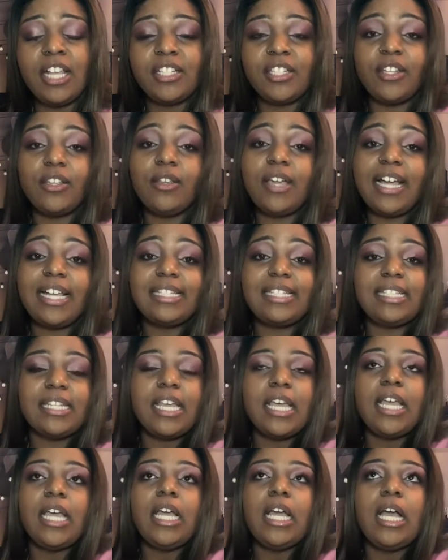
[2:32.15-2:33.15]
So you guys,
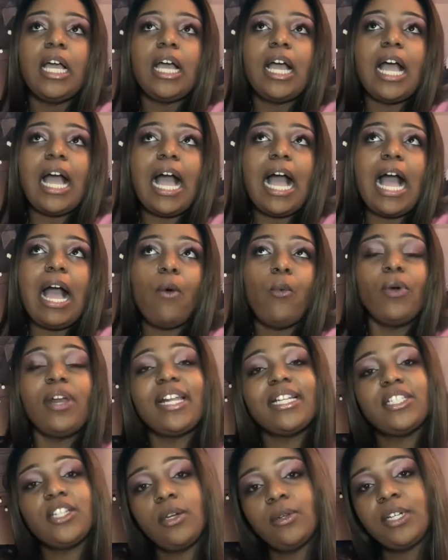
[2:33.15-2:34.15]
what
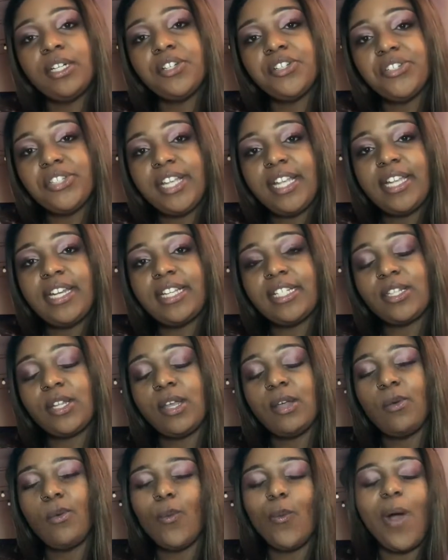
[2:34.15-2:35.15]
I don't understand is,
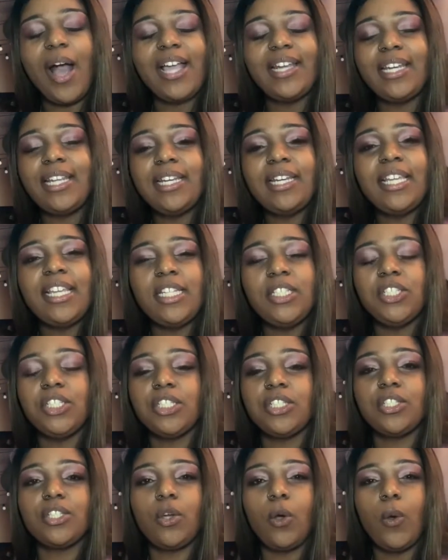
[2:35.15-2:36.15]
why didn't he
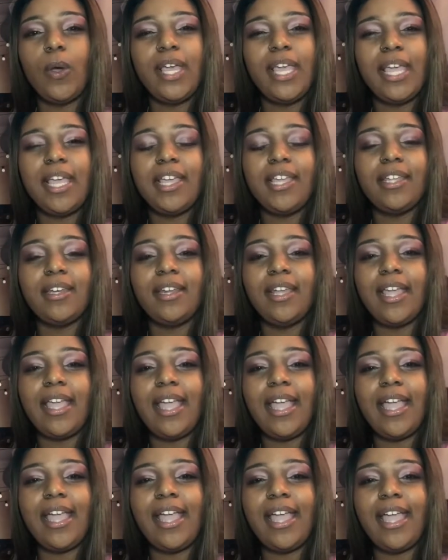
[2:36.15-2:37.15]
just go ahead
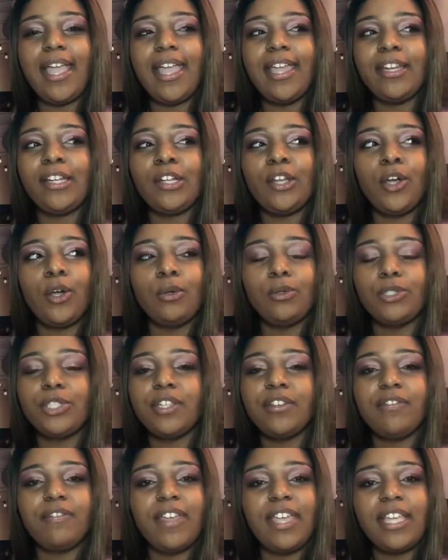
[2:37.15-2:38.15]
and go
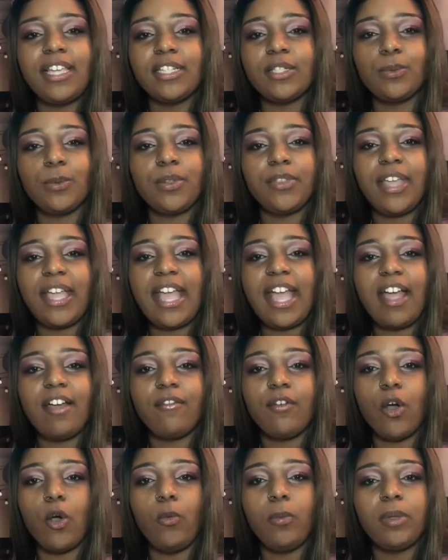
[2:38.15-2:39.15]
to Vegas where they
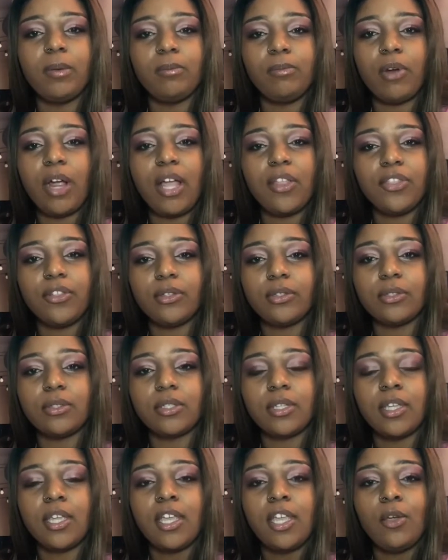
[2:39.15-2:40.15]
have open
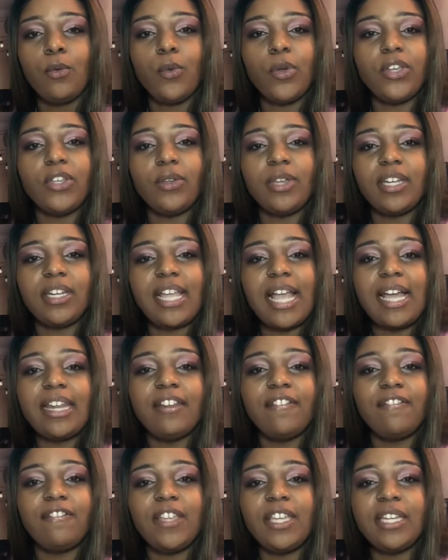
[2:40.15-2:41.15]
brothels where you can kind
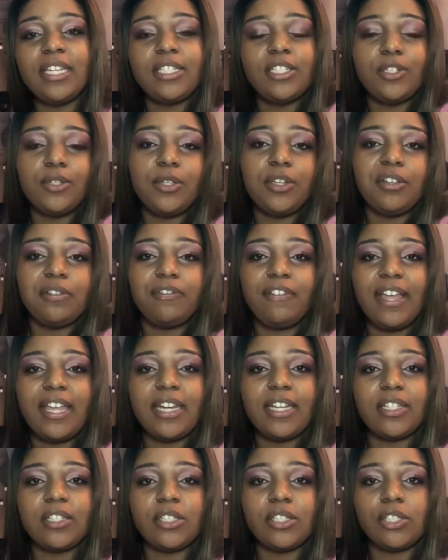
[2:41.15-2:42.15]
of feed into your
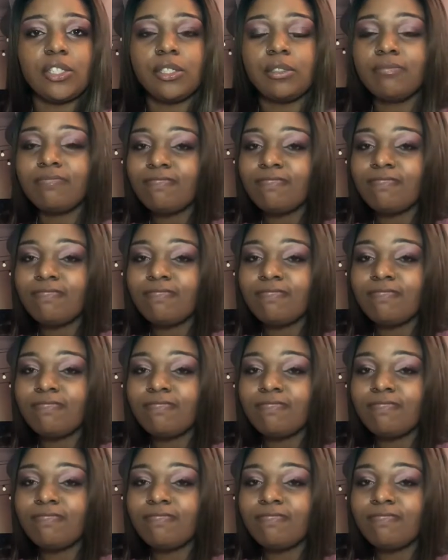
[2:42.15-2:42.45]
fetish?